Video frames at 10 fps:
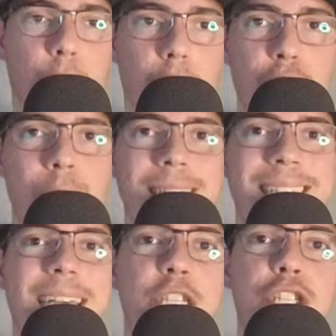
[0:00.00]
sure you all tune
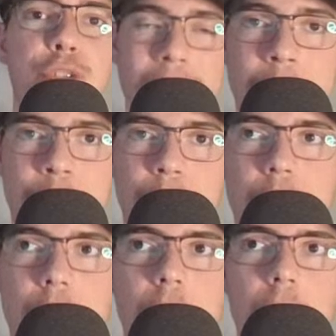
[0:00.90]
into his stream.
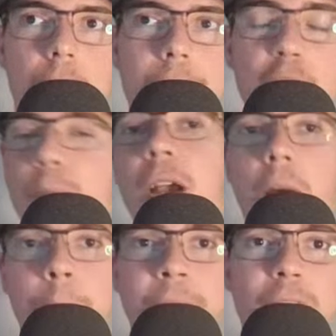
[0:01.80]
He'll
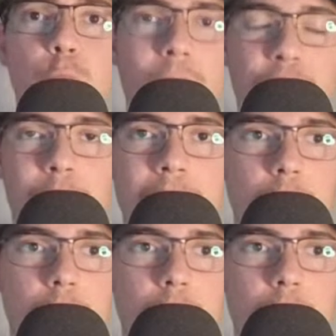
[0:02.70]
be up here with